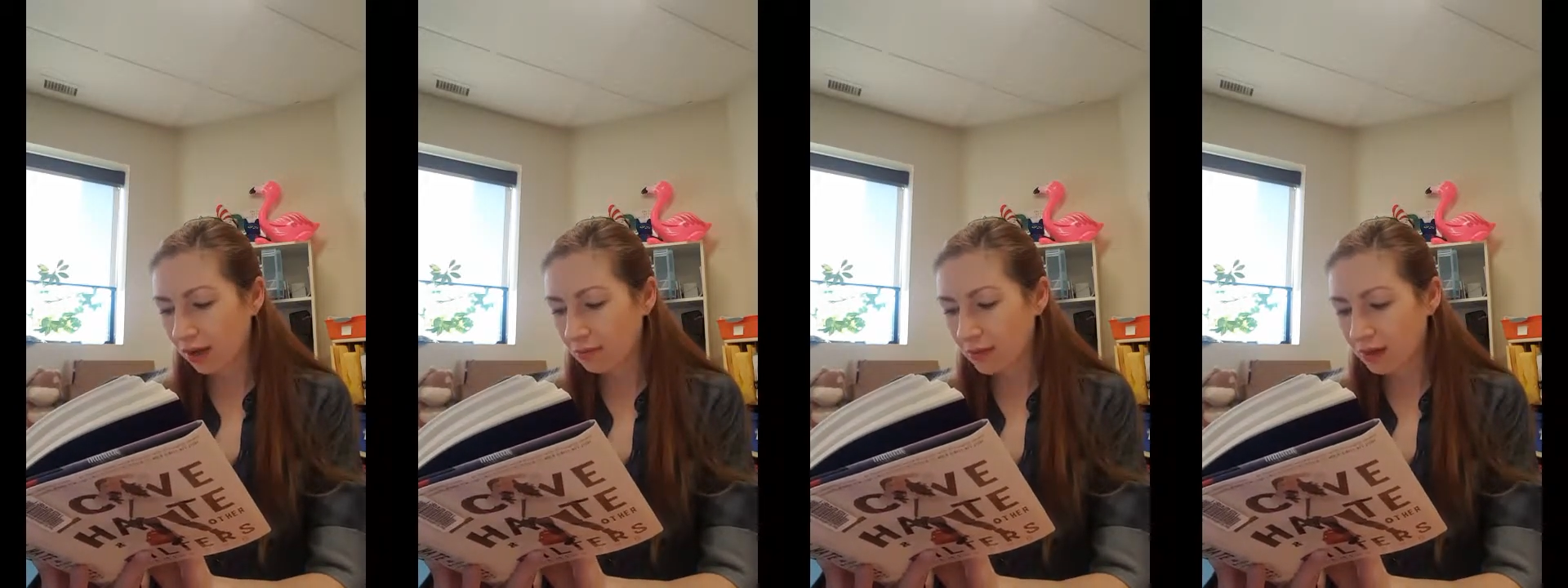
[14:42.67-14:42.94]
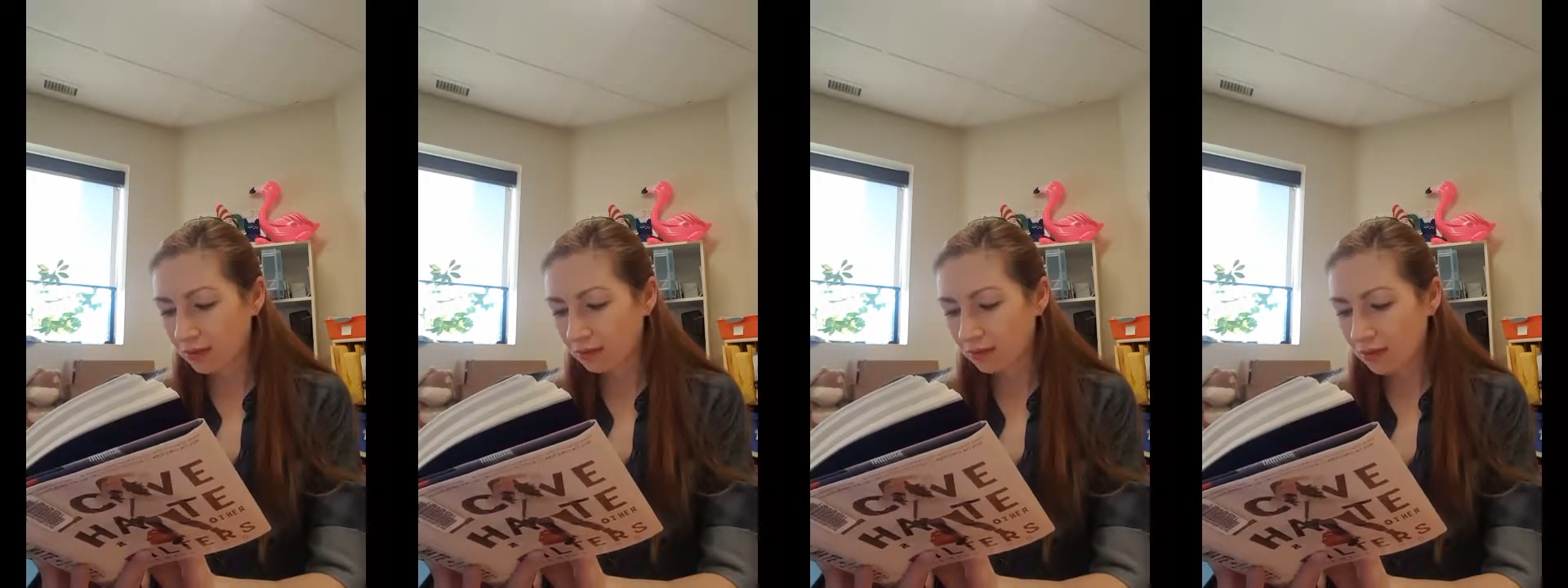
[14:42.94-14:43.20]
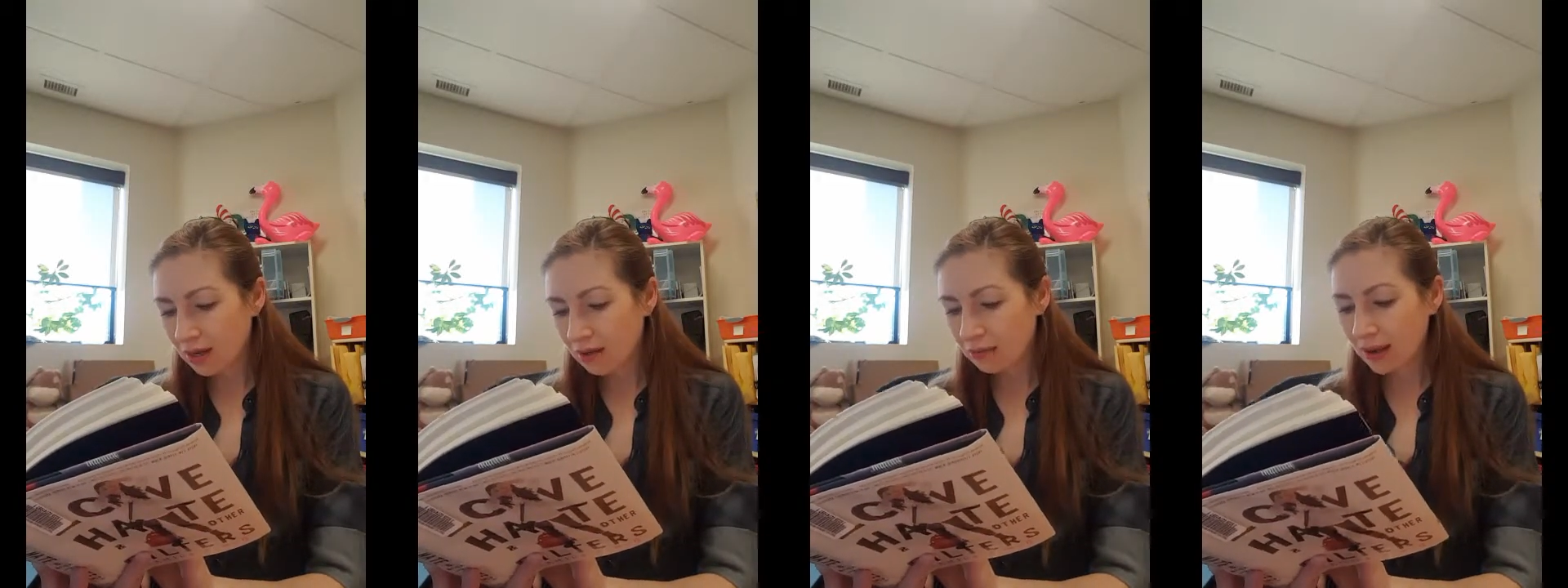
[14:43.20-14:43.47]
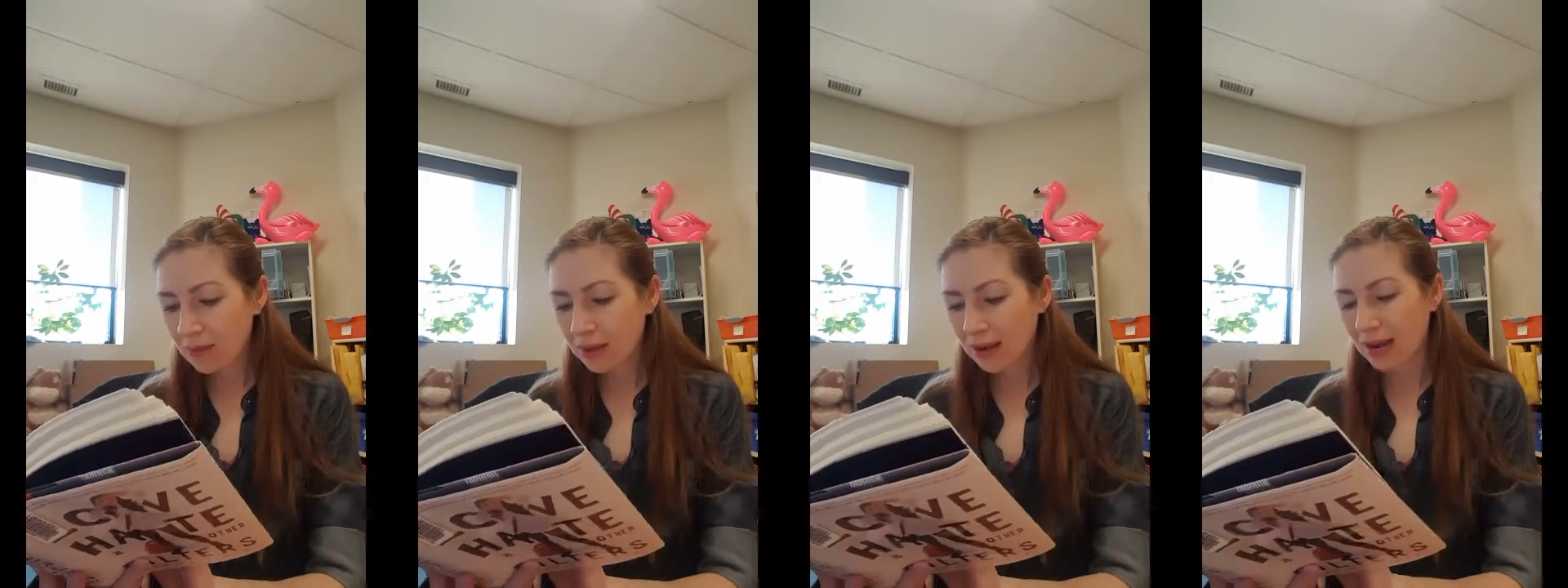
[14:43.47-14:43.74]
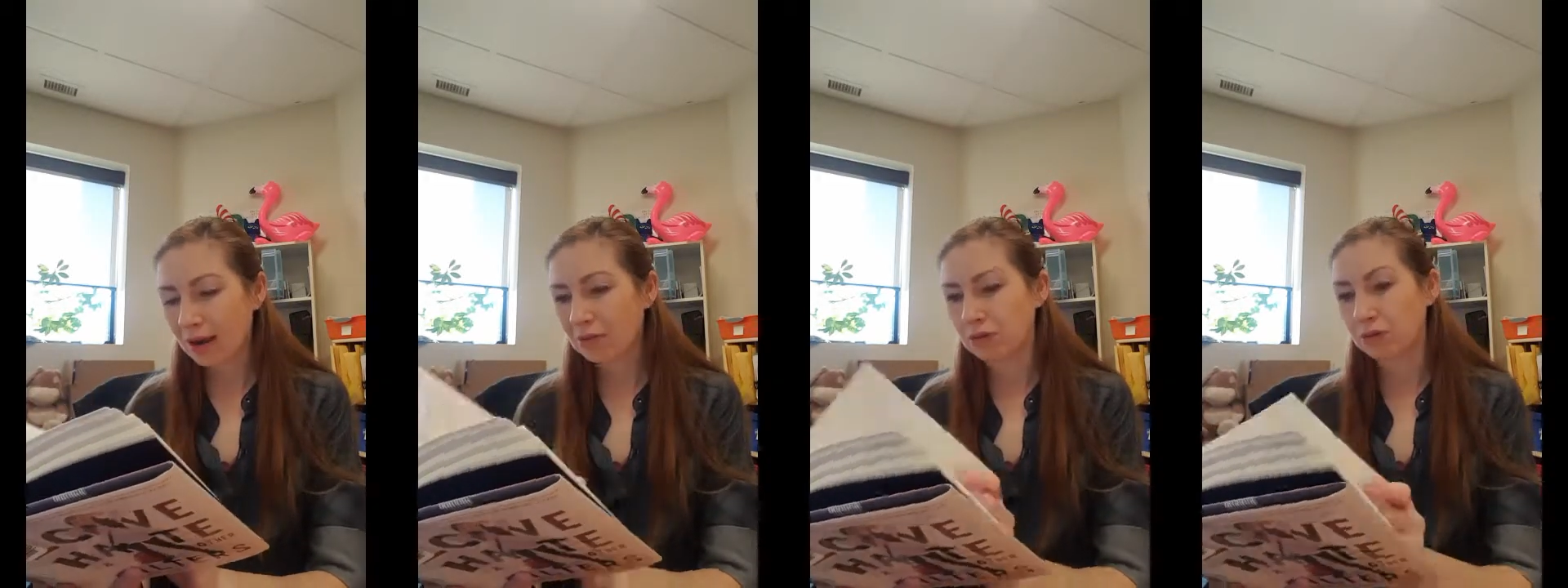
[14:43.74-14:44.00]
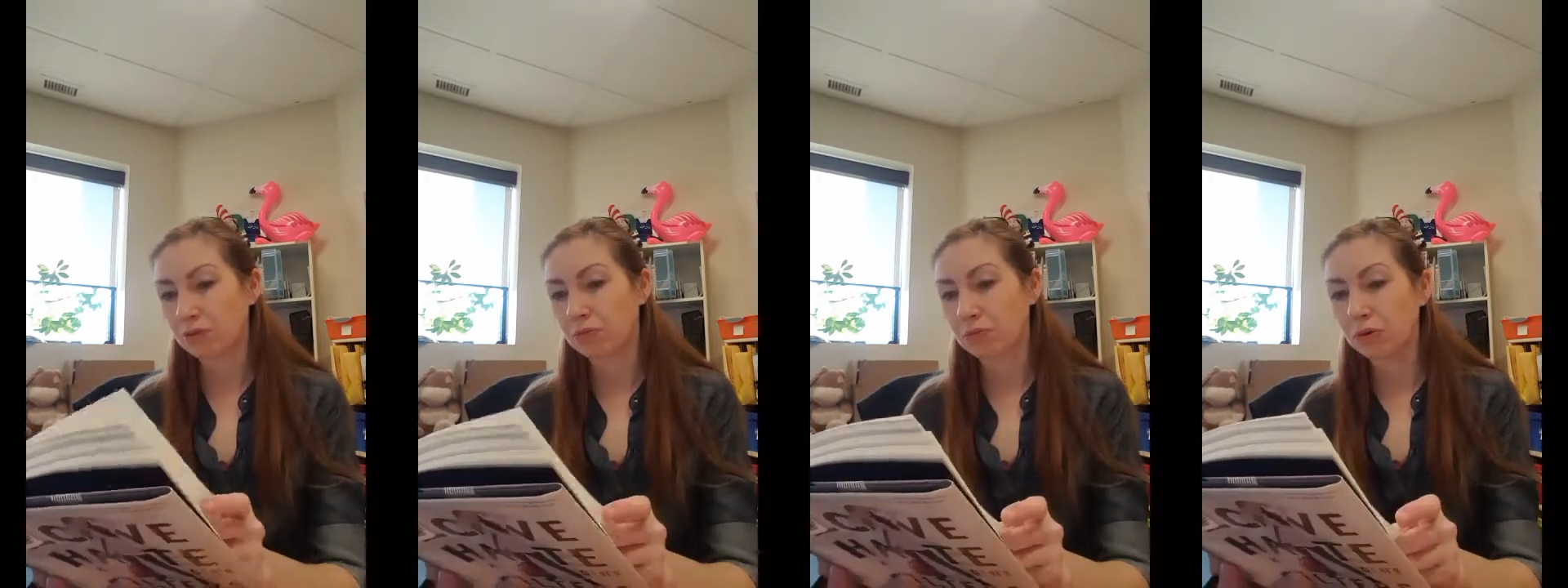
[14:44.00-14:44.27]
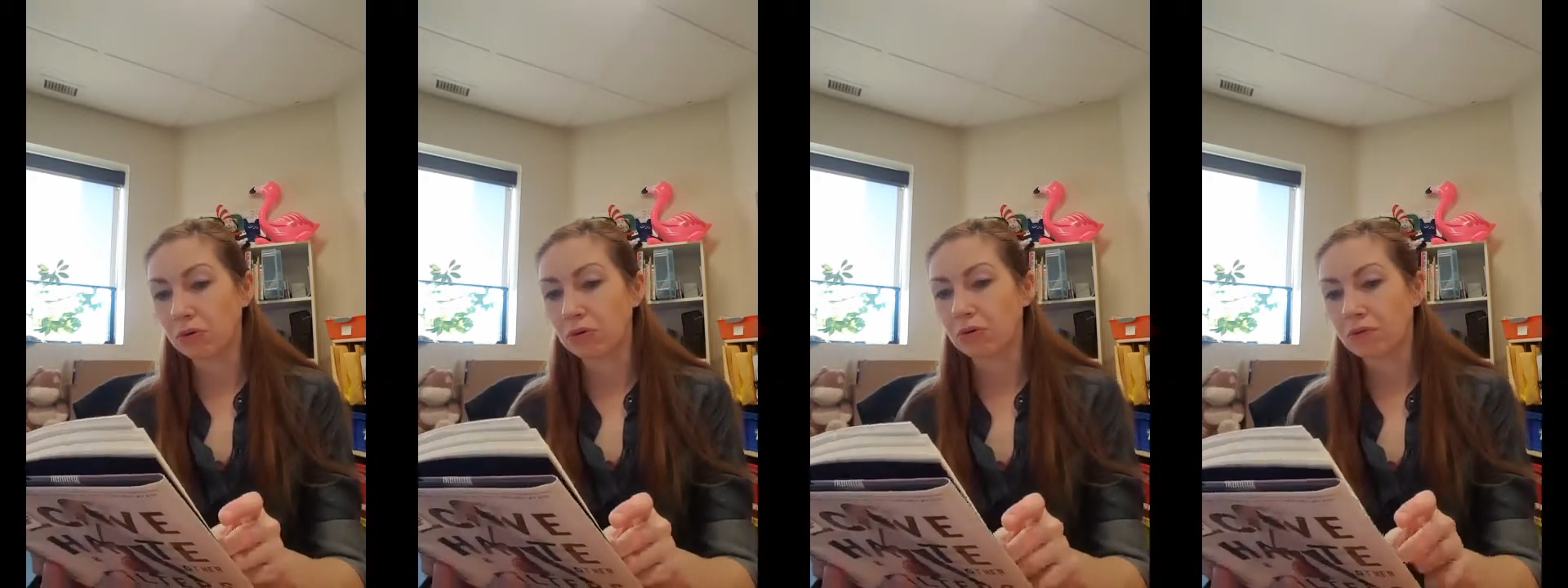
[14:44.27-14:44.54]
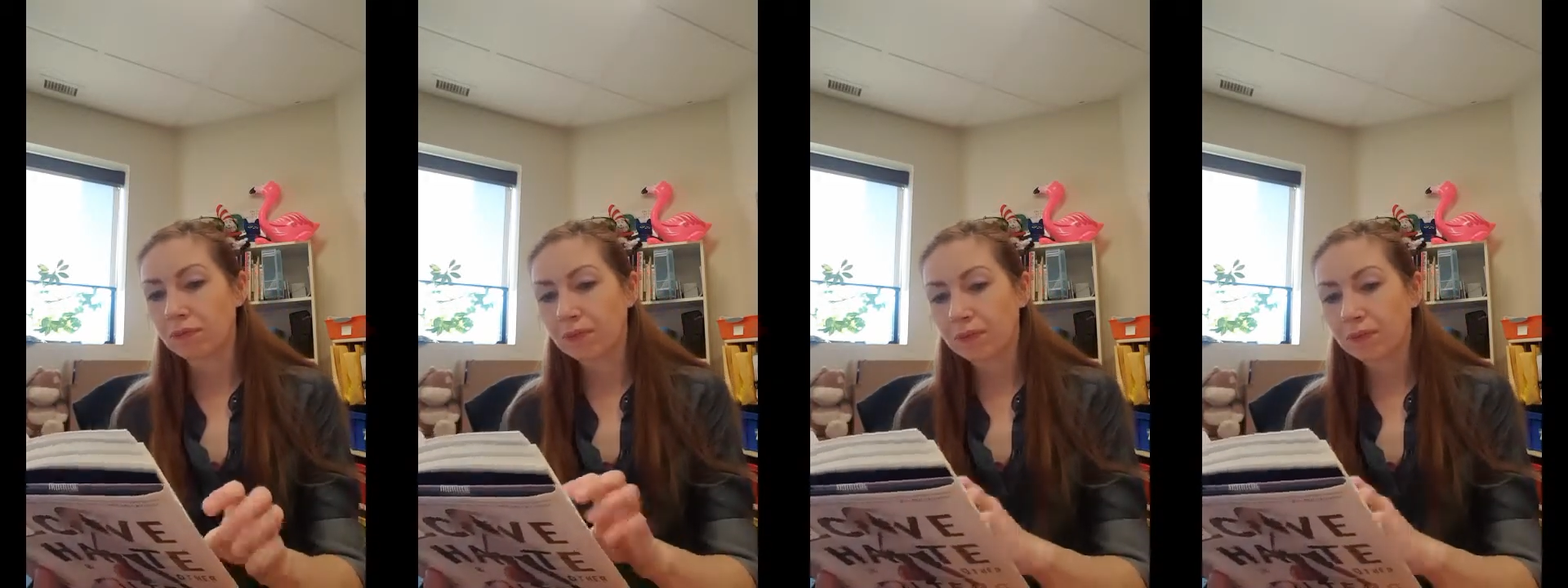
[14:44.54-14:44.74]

I mean, maybe an outdoor mall.